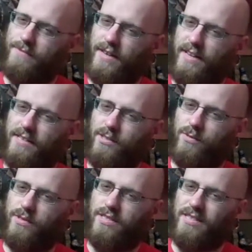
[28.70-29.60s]
I guess
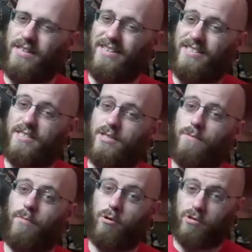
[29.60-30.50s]
you would say,
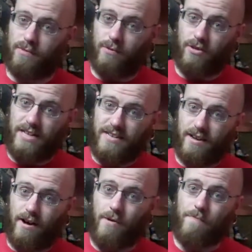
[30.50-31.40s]
disposable
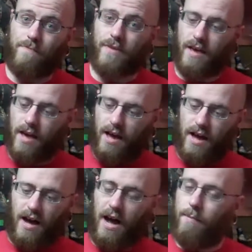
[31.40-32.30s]
income,
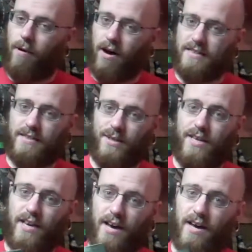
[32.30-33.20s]
I bought
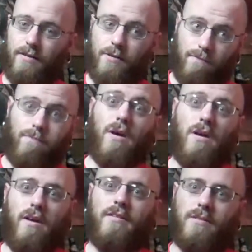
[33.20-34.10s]
the
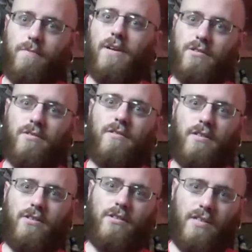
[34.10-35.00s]
big special
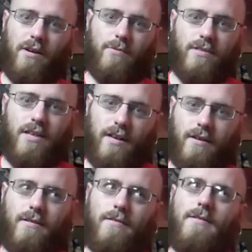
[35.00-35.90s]
edition that was
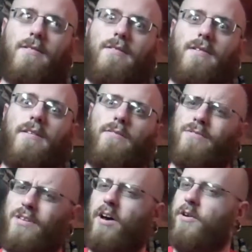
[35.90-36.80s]
like, I think it
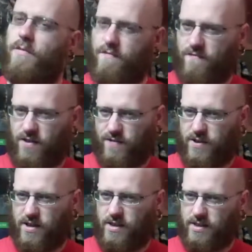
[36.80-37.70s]
was
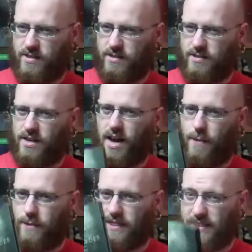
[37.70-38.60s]
$150,
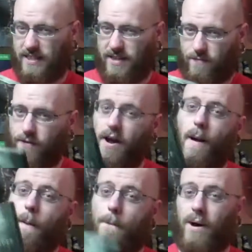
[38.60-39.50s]
I believe.
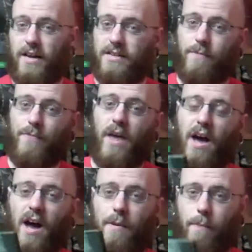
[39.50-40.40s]
But
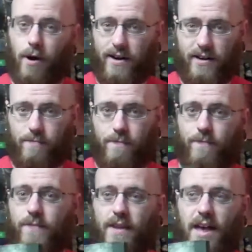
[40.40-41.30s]
I bought it,
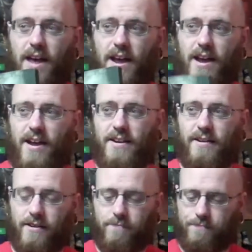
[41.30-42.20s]
and